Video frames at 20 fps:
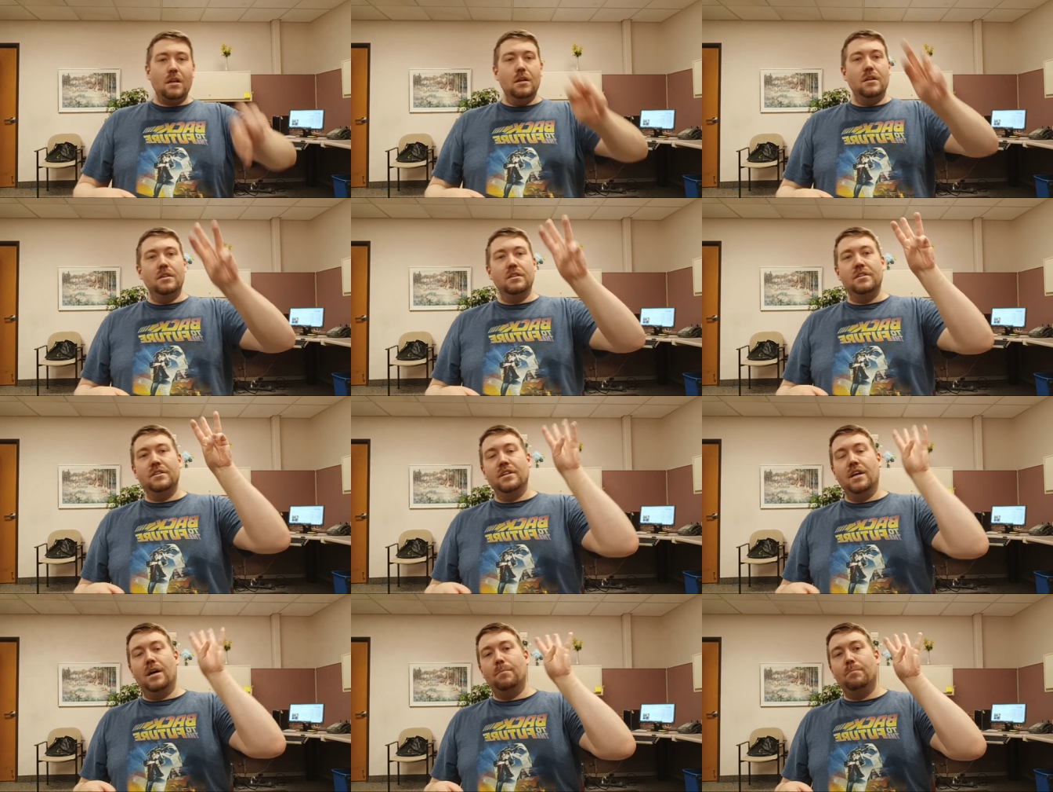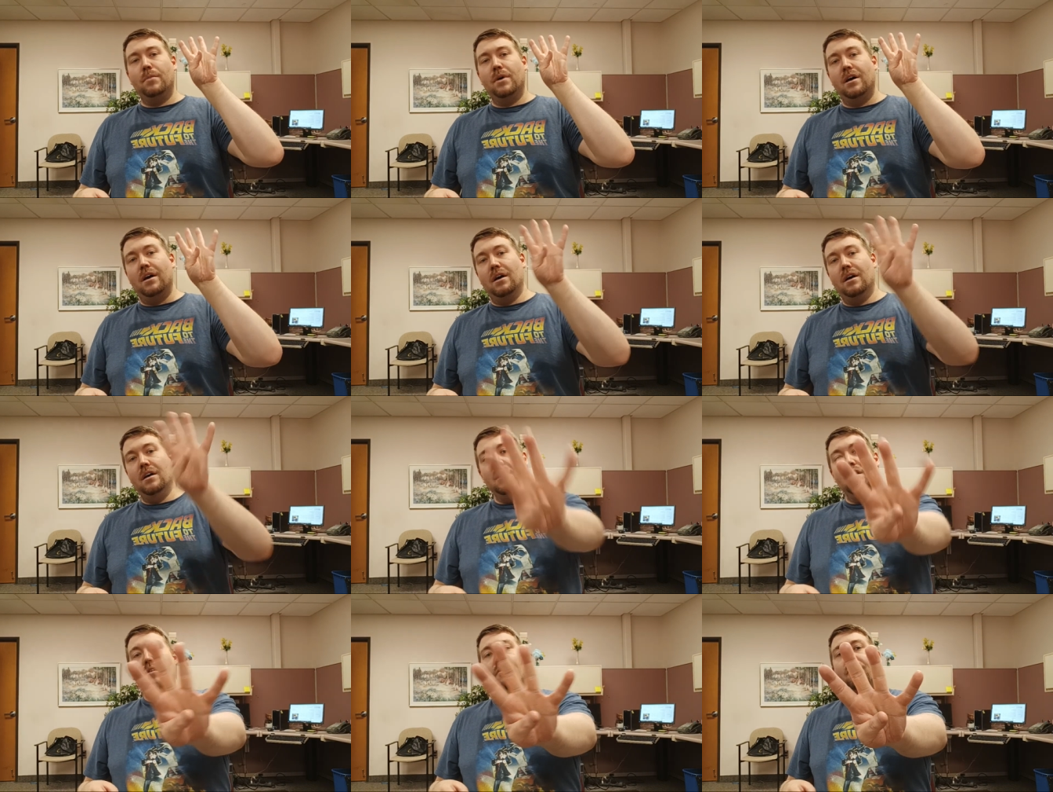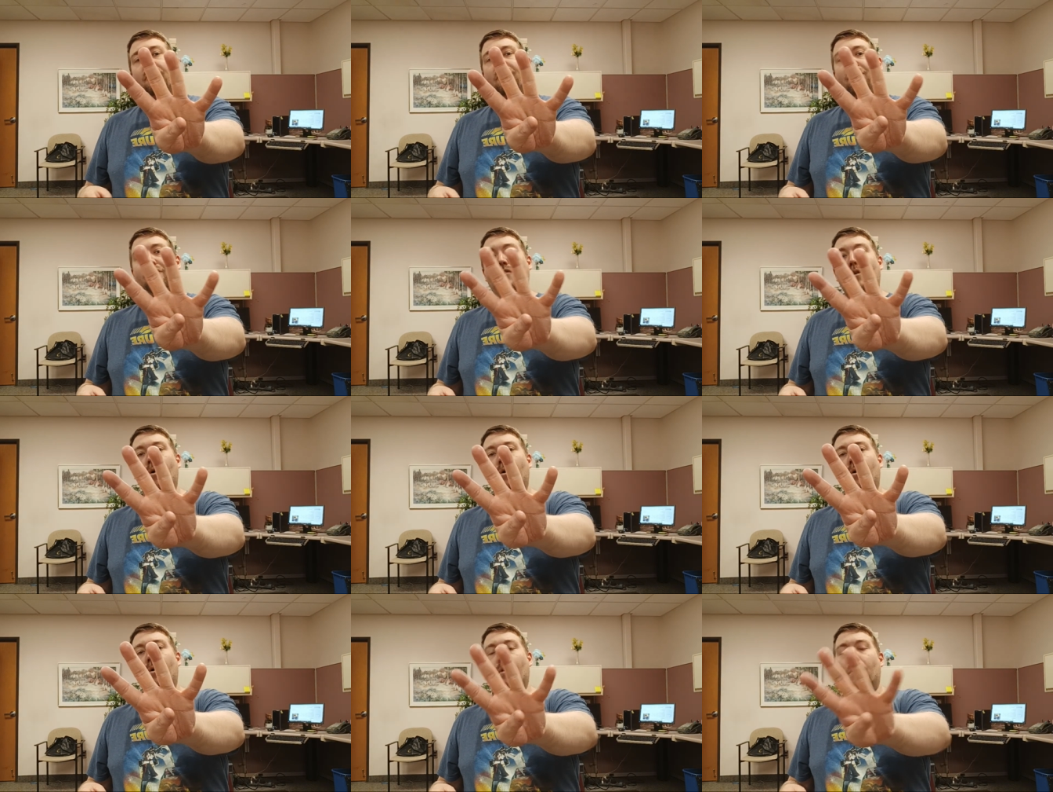Number
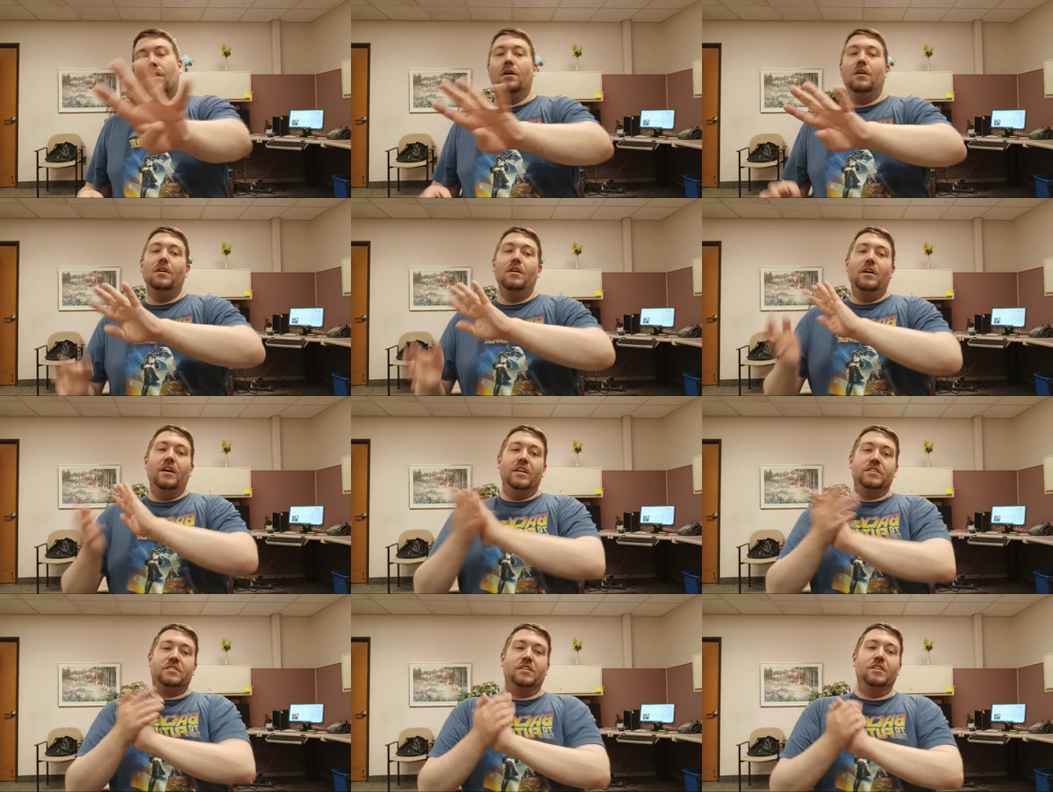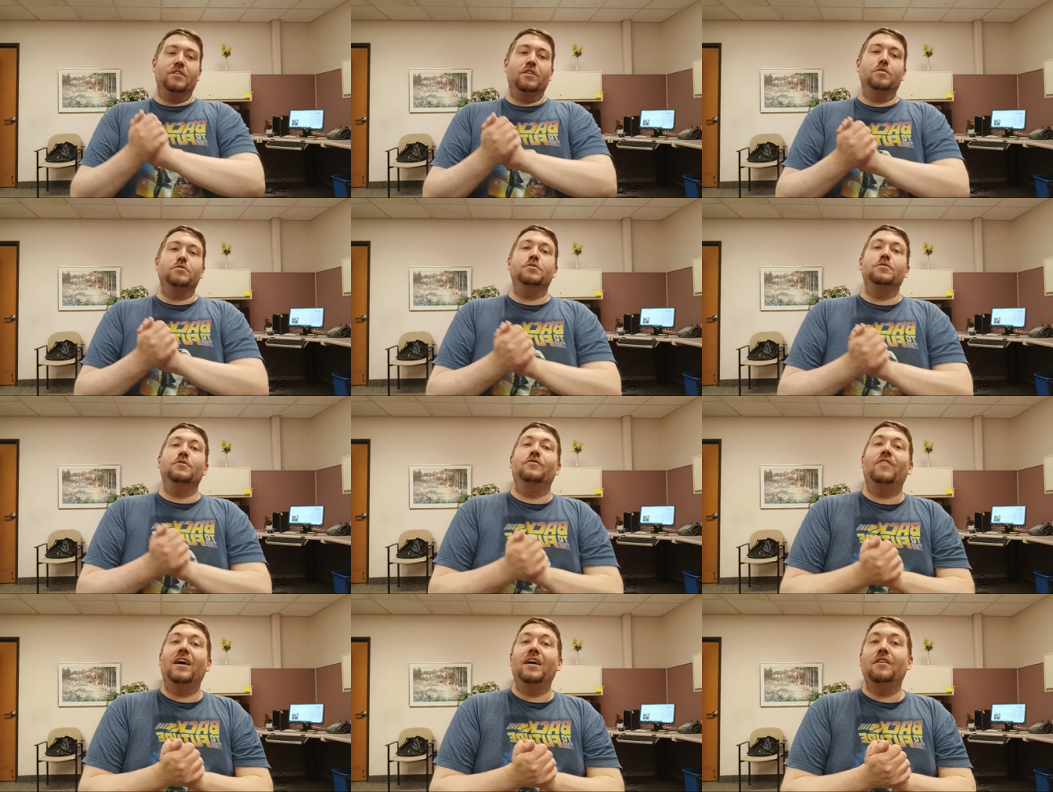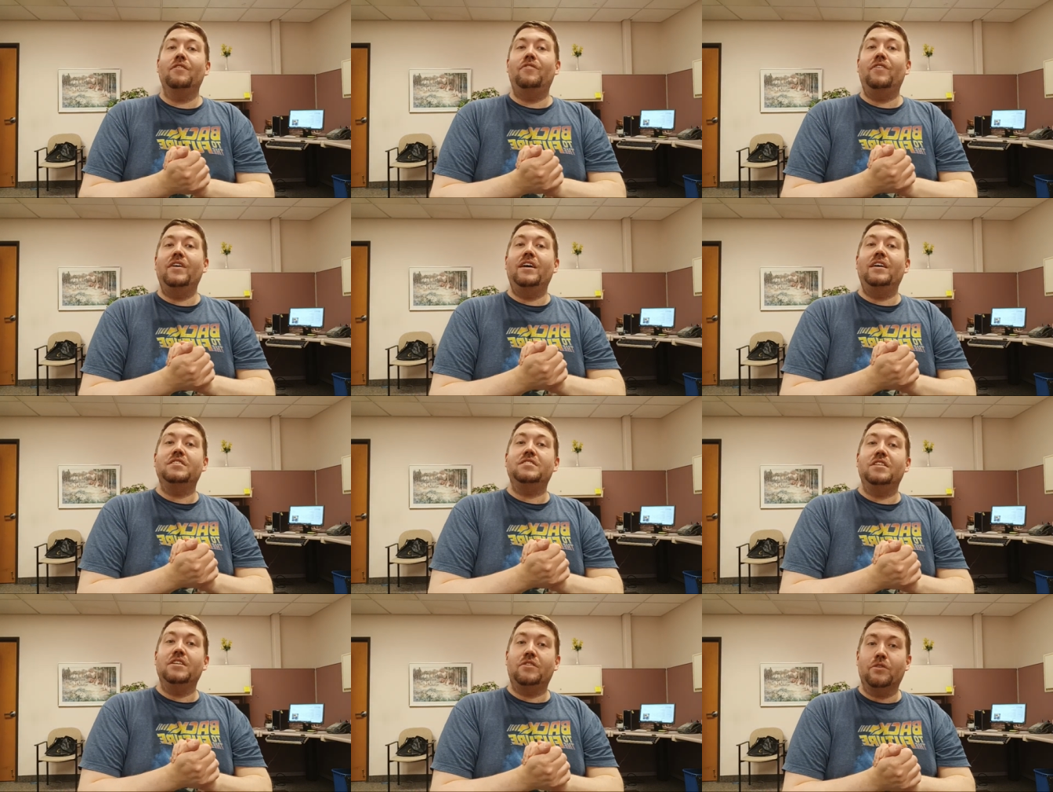four is going to go to Final
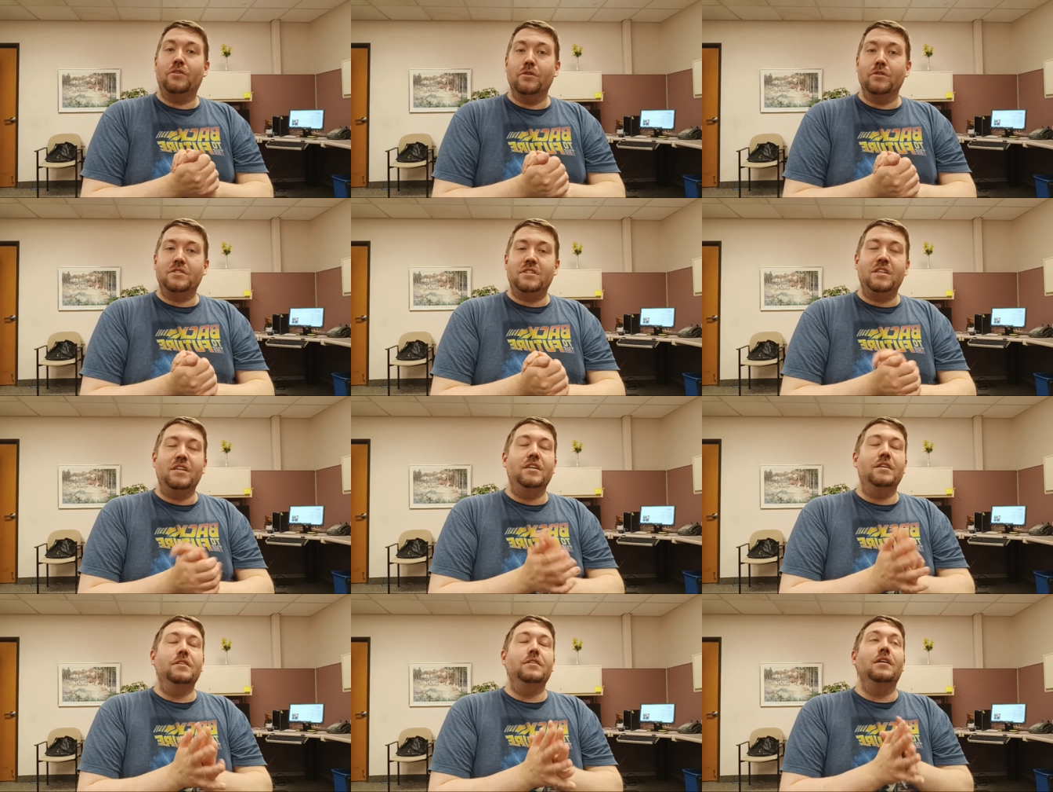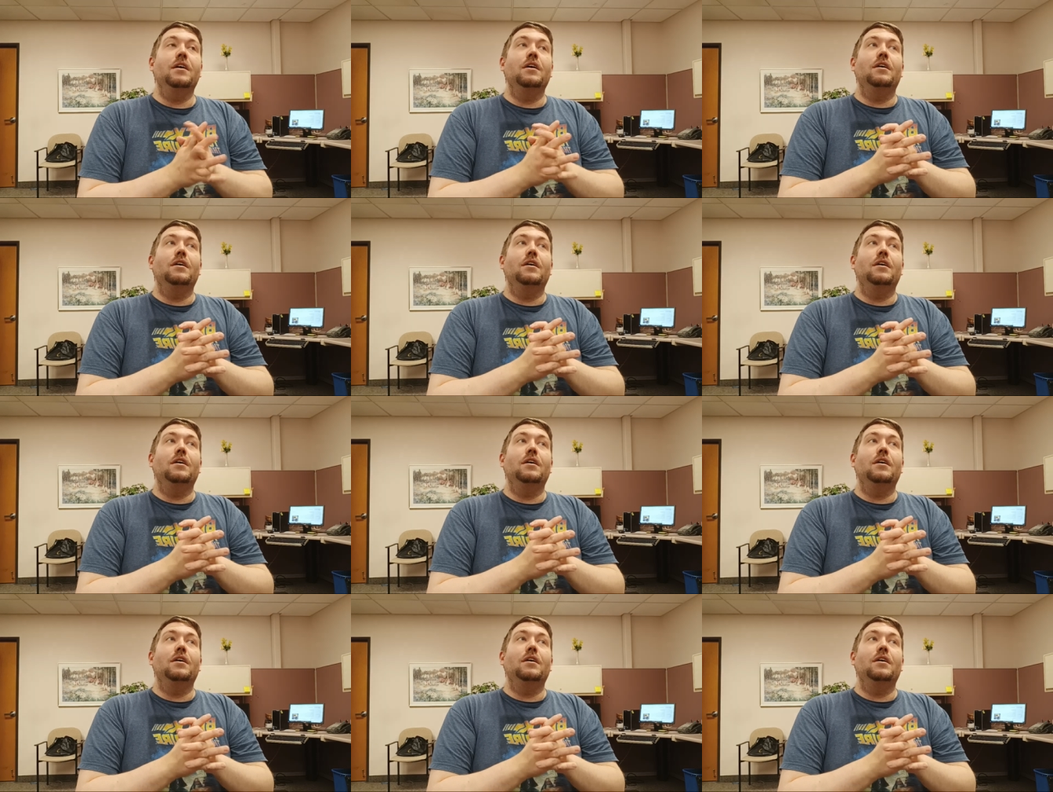Fantasy 13.